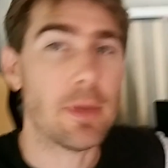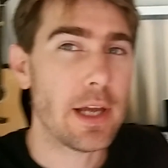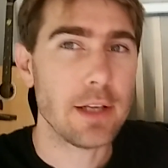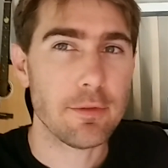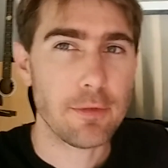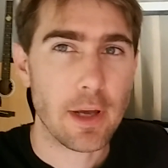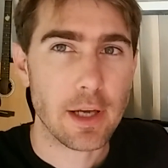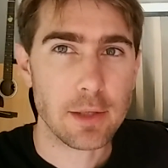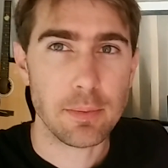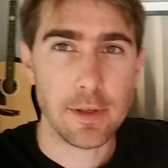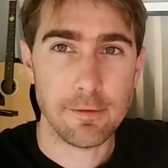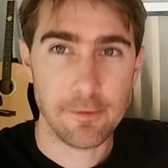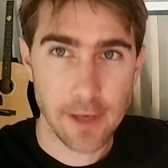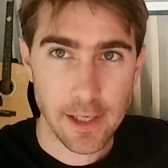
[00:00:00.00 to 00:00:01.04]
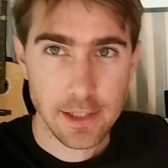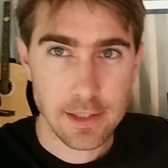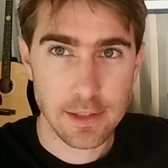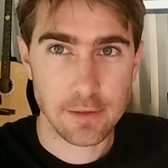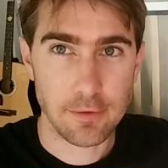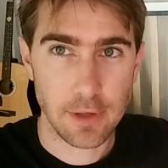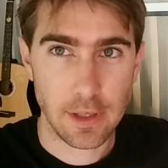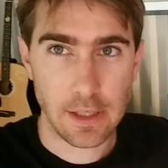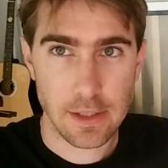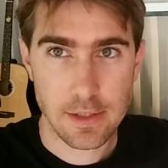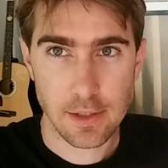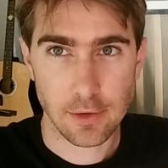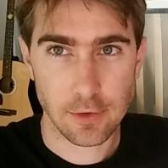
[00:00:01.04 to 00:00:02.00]
may in fact be vectored
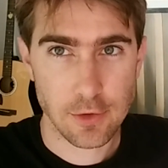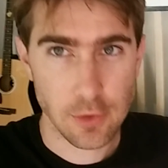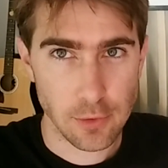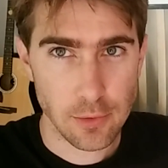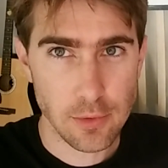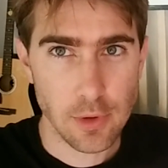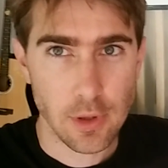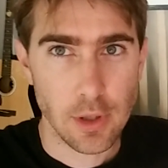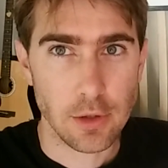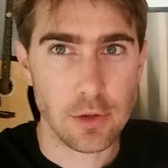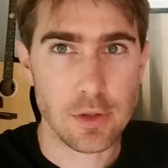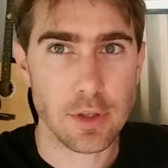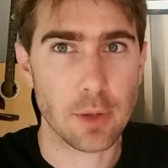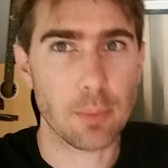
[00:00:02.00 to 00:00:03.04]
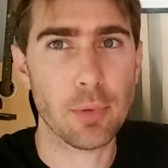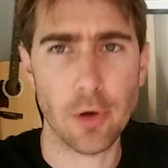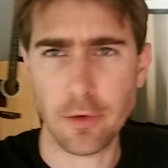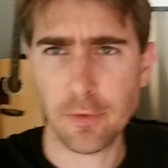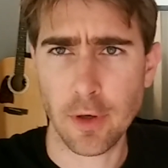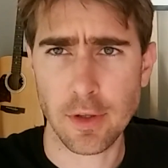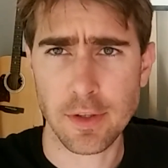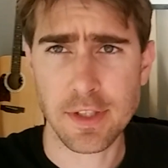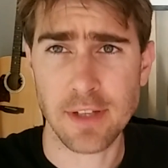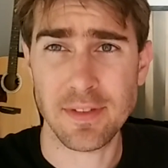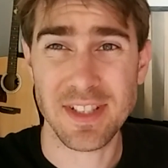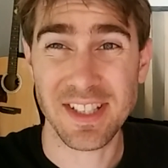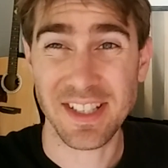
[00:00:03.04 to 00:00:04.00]
VDSL 2 using a profile
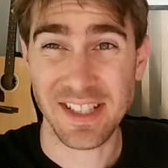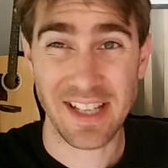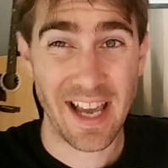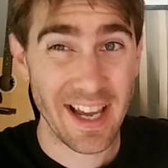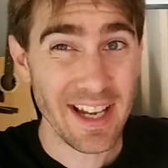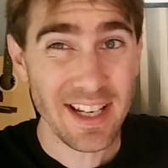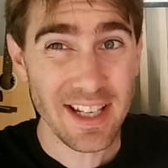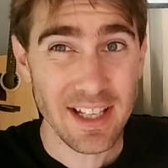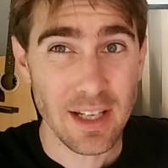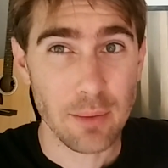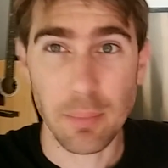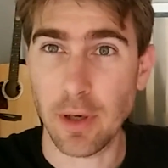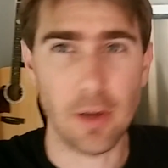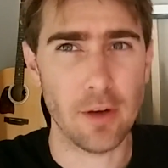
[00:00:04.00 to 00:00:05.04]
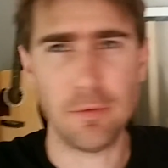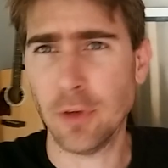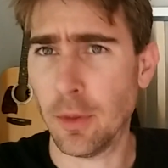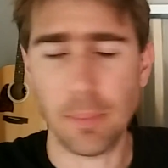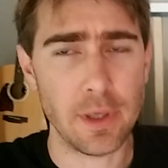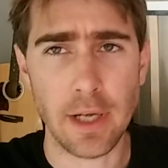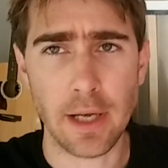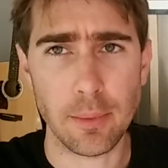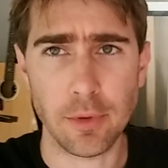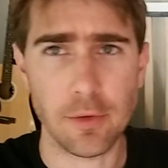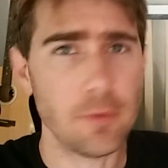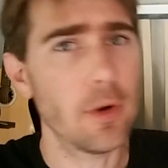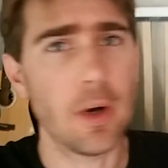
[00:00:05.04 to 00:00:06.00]
17A, but I've not been able
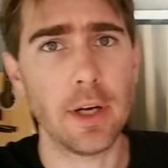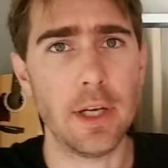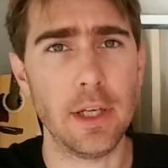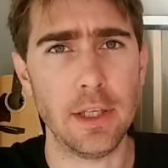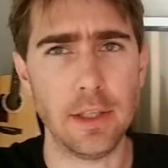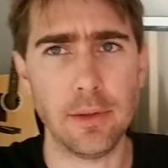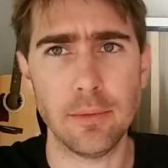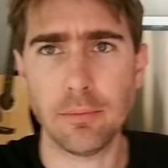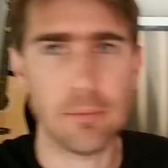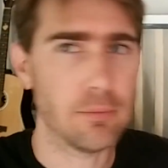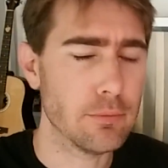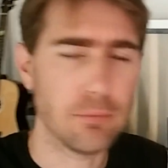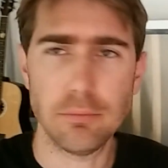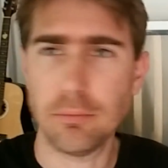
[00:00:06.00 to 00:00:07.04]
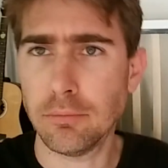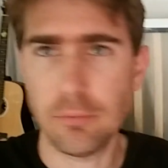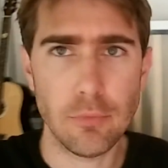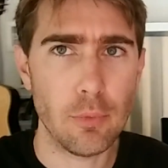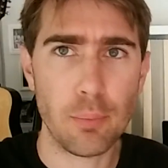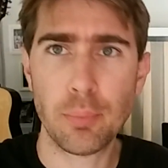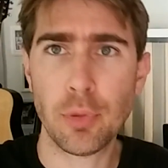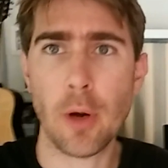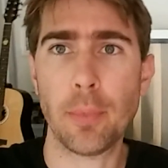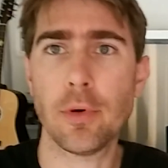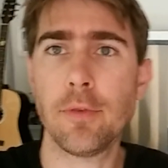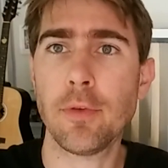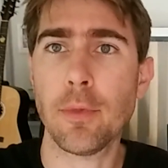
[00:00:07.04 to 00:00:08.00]
to find any
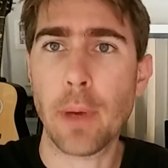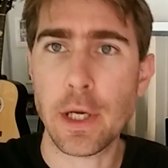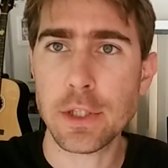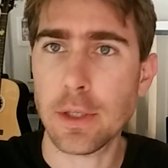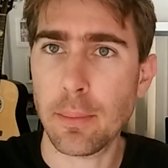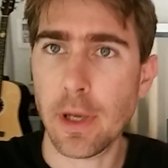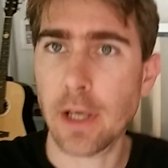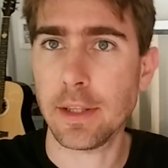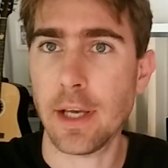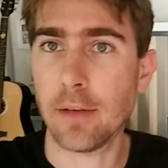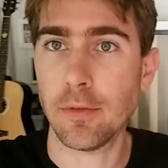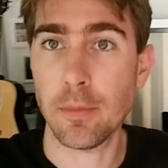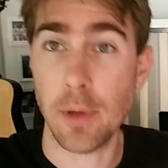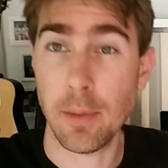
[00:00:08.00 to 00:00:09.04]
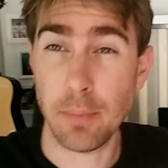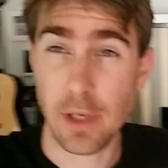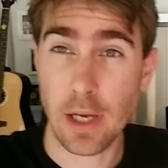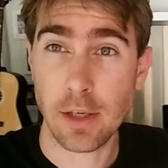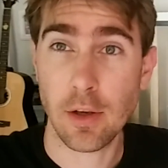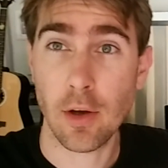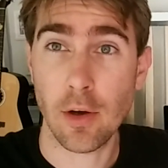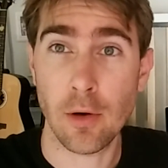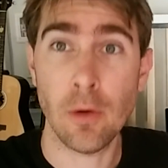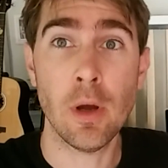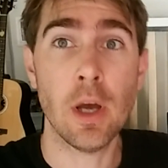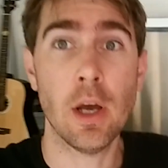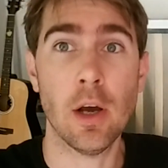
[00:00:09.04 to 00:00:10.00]
proper information about that from NBN Co.
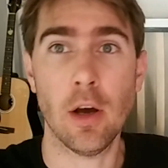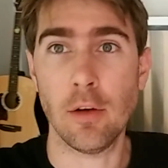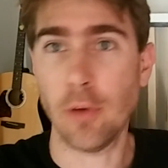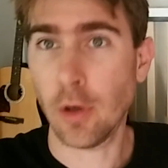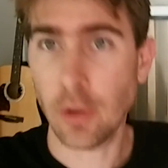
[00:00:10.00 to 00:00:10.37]
I've